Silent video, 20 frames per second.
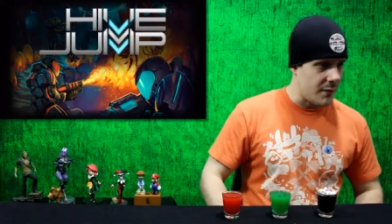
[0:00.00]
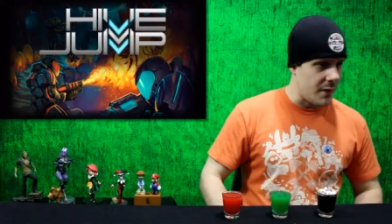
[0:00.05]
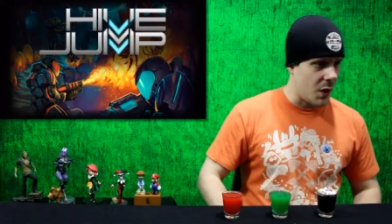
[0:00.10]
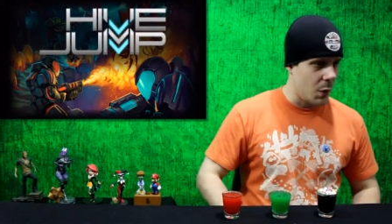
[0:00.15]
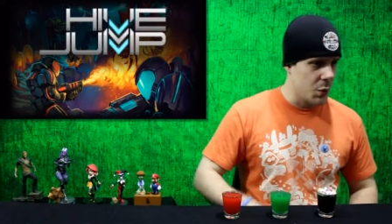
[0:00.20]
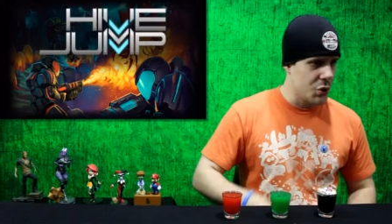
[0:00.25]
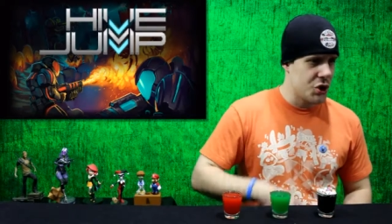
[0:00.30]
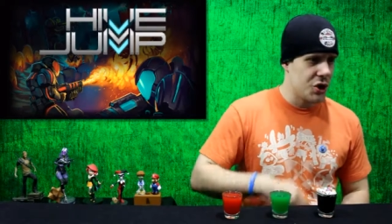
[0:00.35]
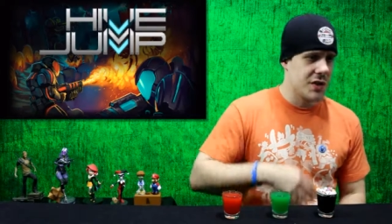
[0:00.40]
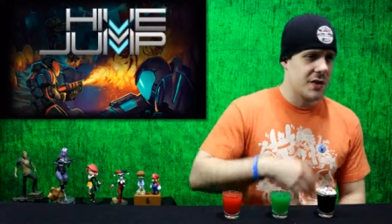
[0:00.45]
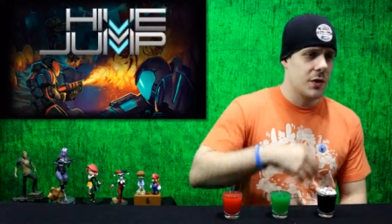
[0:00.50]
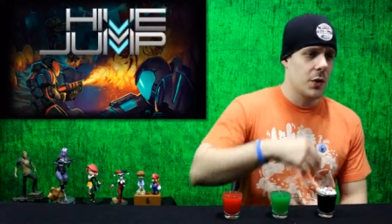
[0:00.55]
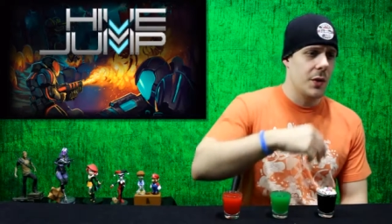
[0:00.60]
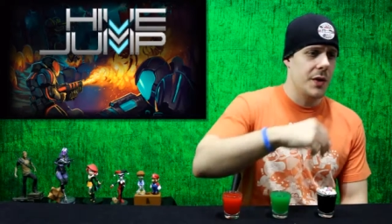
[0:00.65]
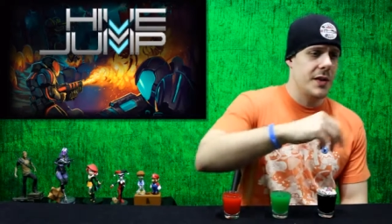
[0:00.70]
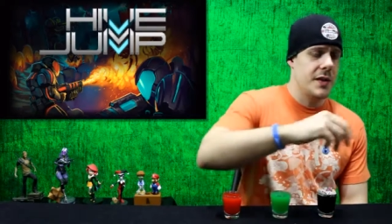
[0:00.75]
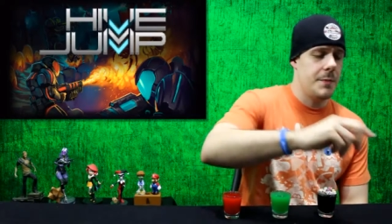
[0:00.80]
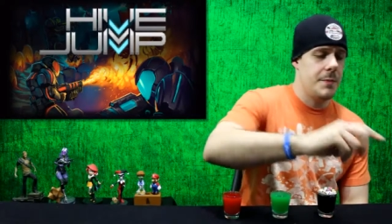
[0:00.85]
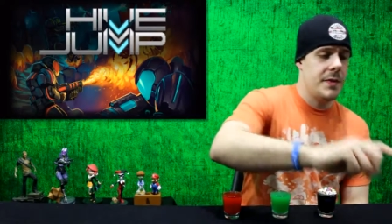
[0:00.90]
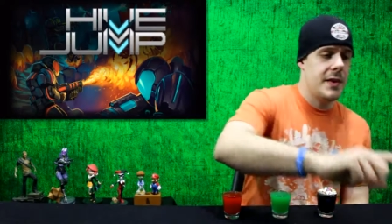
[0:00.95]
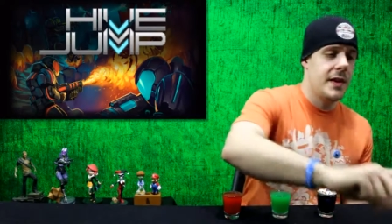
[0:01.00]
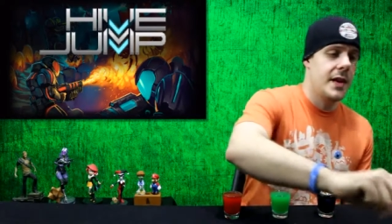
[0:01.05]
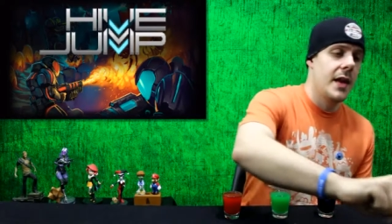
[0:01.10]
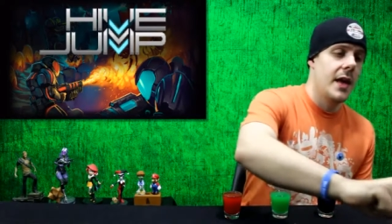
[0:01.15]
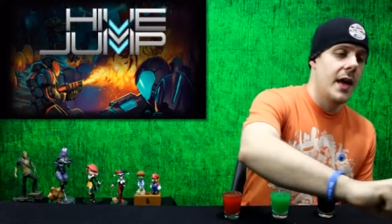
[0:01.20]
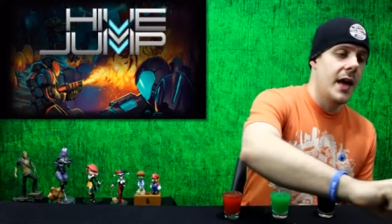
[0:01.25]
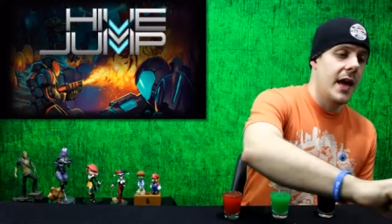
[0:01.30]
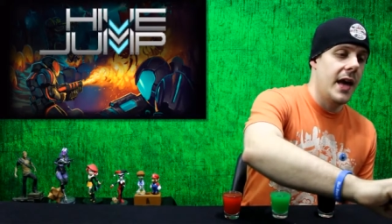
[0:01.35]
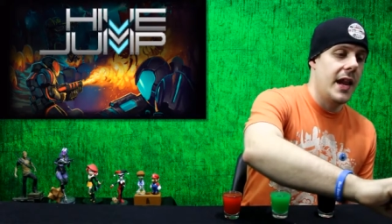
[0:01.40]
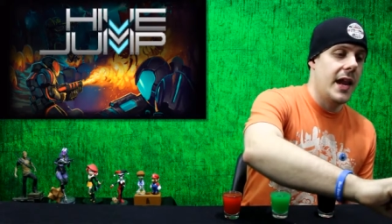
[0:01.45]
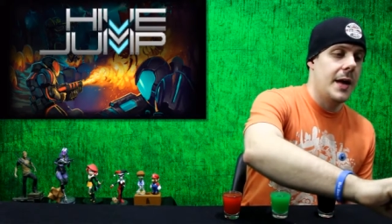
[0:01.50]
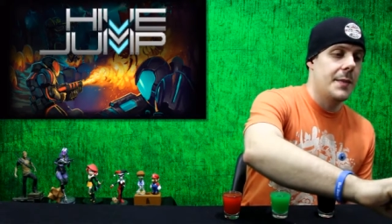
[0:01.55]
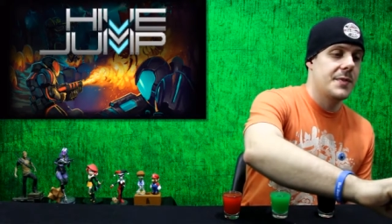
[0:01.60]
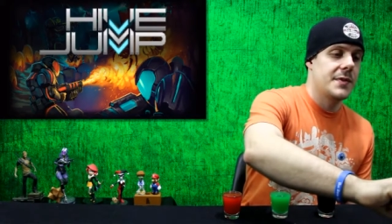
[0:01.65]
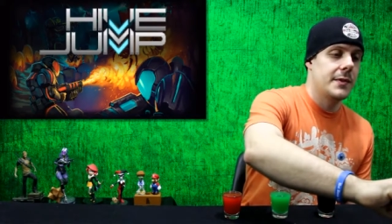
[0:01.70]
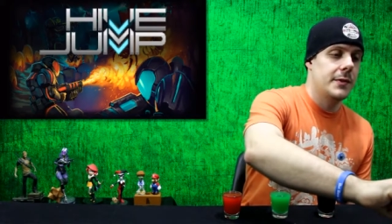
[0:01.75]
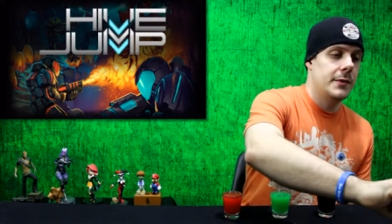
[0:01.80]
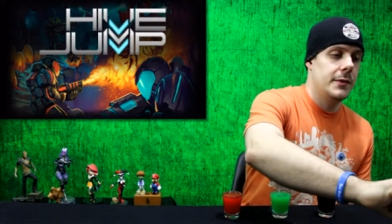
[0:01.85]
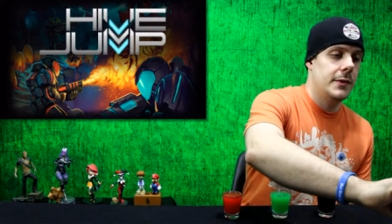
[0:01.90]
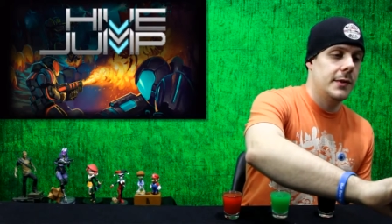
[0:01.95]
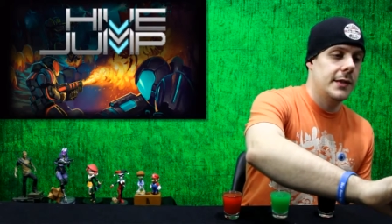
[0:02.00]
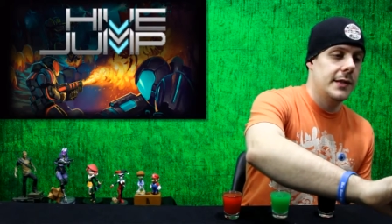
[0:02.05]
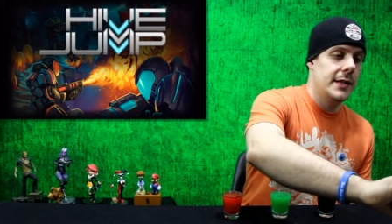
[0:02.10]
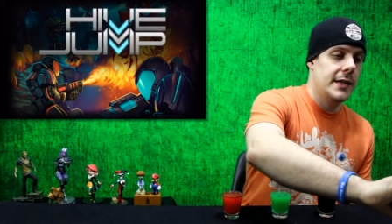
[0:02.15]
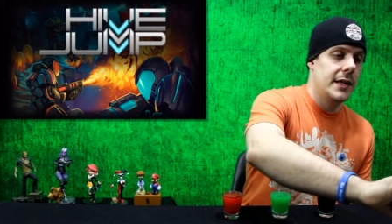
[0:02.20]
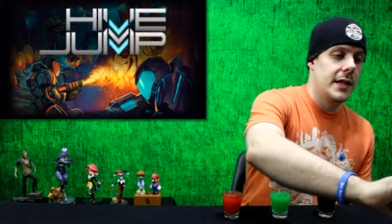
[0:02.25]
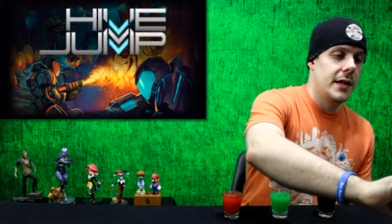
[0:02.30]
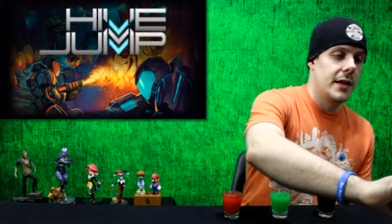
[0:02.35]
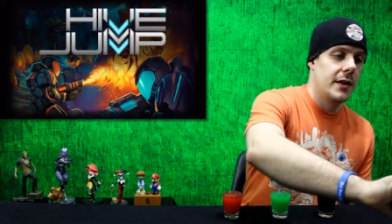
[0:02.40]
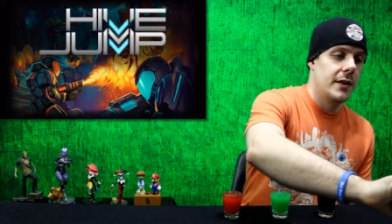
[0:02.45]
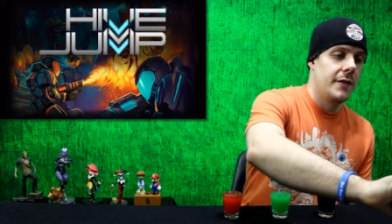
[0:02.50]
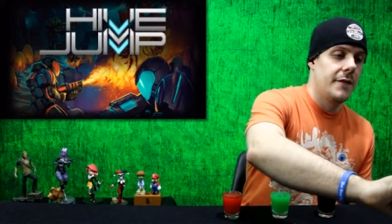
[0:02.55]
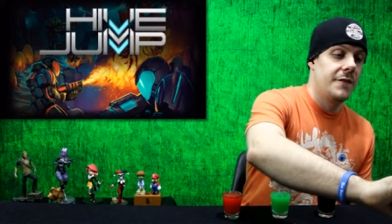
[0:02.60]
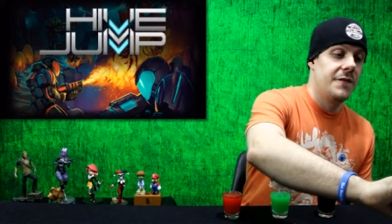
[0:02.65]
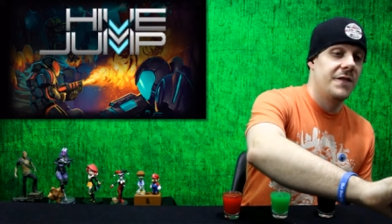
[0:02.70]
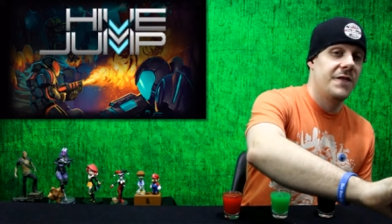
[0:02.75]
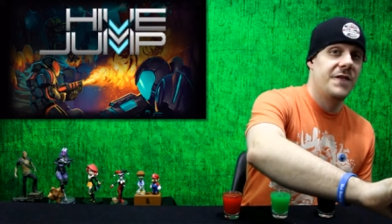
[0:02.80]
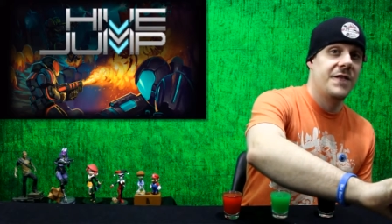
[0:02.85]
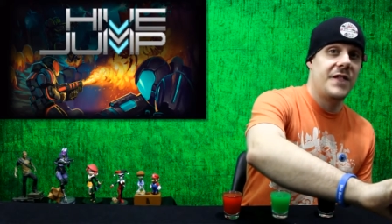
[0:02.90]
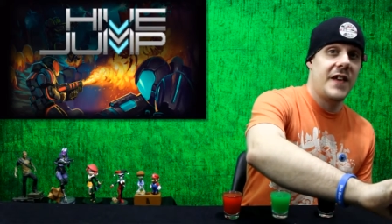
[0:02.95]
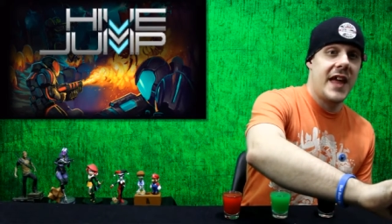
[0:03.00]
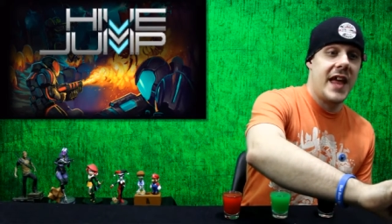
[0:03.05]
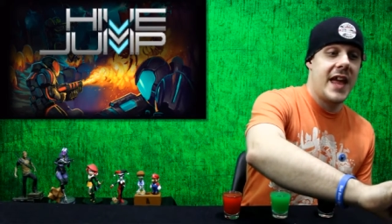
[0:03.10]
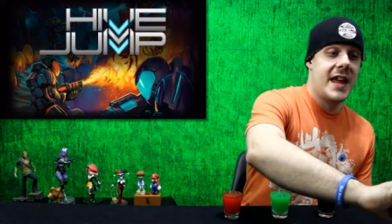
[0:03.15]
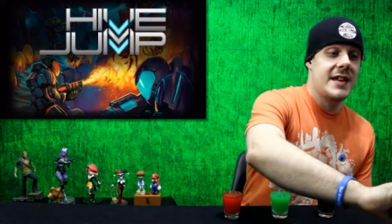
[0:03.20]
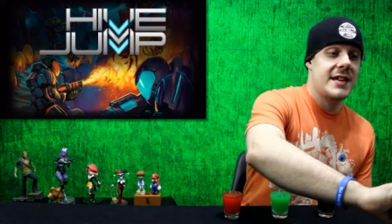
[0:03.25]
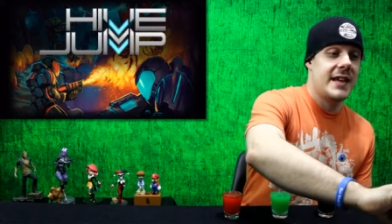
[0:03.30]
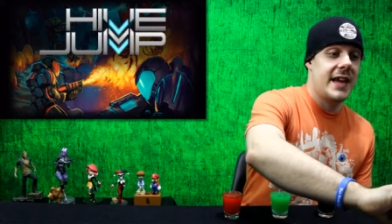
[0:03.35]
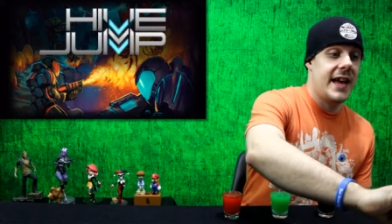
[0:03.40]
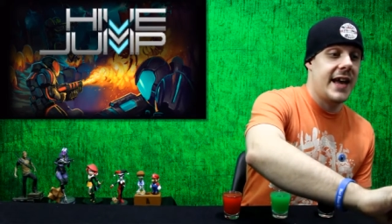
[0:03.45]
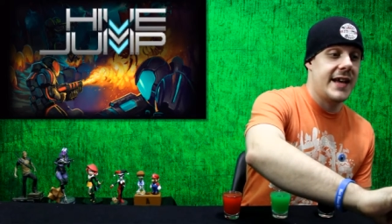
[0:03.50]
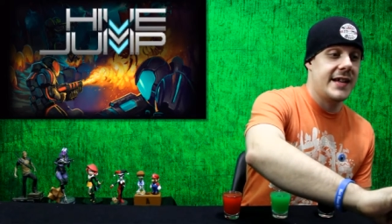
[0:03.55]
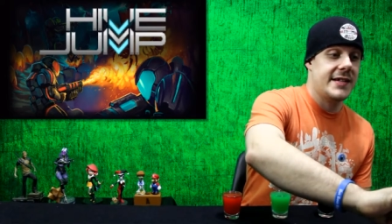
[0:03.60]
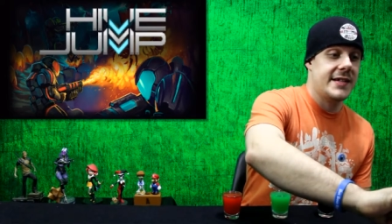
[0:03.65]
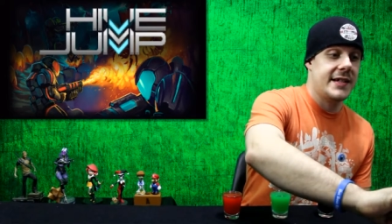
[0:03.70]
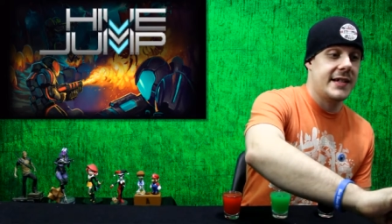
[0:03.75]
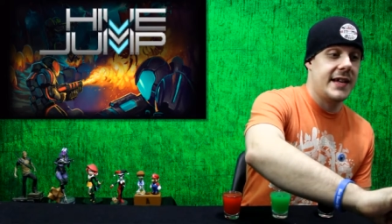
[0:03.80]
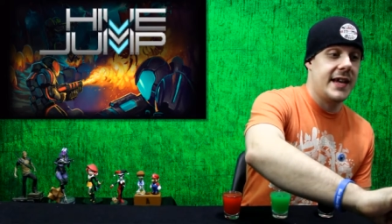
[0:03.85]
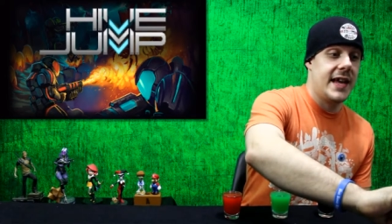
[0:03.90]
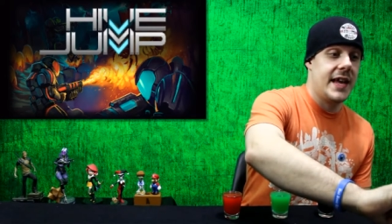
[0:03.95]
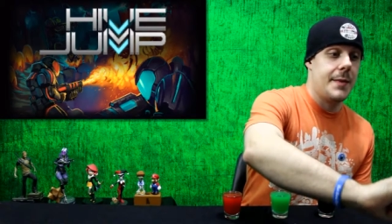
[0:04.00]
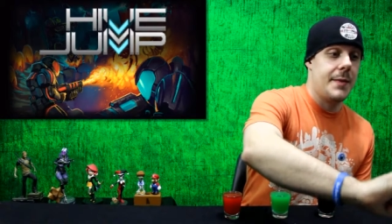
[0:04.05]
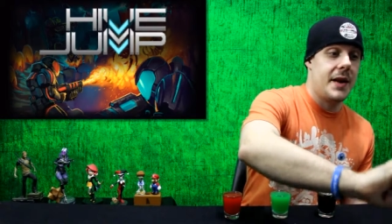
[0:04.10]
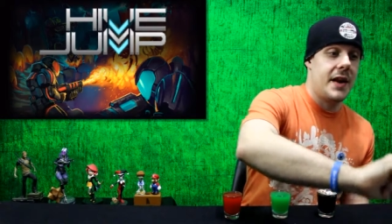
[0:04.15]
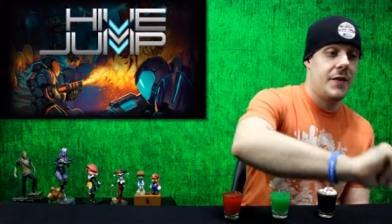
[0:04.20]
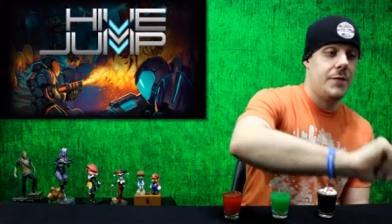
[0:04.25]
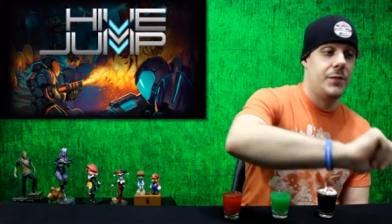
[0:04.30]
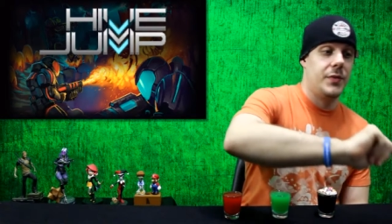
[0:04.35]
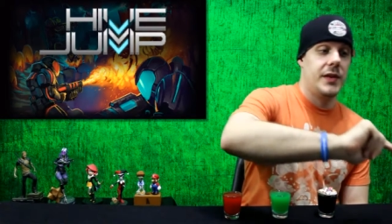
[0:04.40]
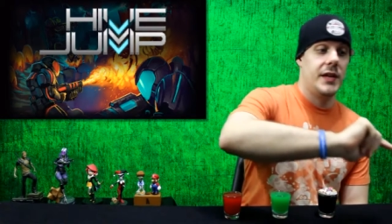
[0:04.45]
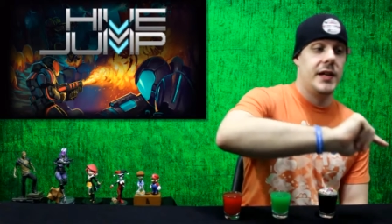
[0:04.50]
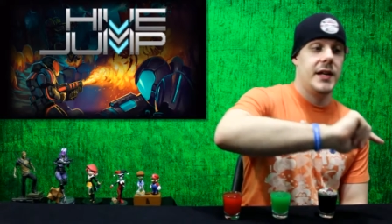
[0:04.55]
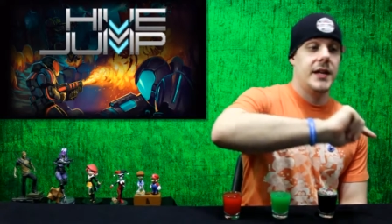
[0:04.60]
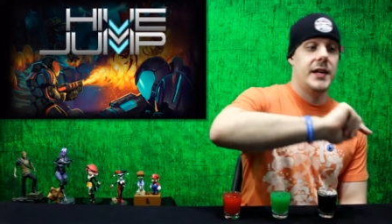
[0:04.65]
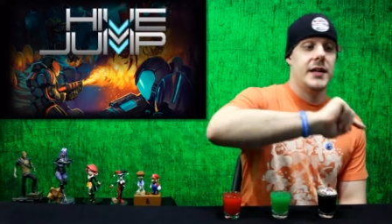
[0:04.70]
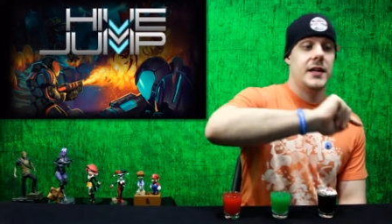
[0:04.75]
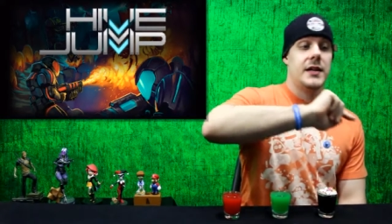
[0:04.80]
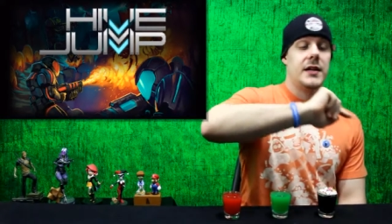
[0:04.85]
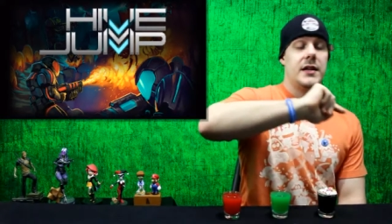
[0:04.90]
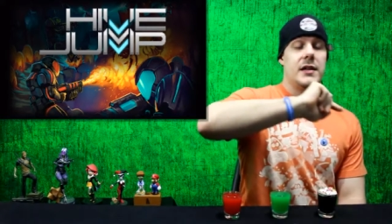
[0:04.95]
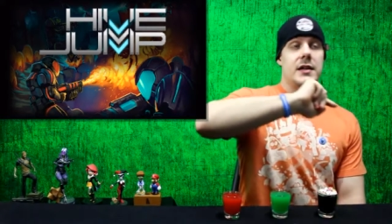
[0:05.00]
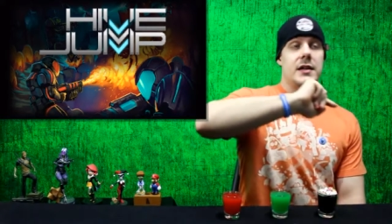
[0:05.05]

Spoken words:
which is going to be an absolutely fantastic game. I've played,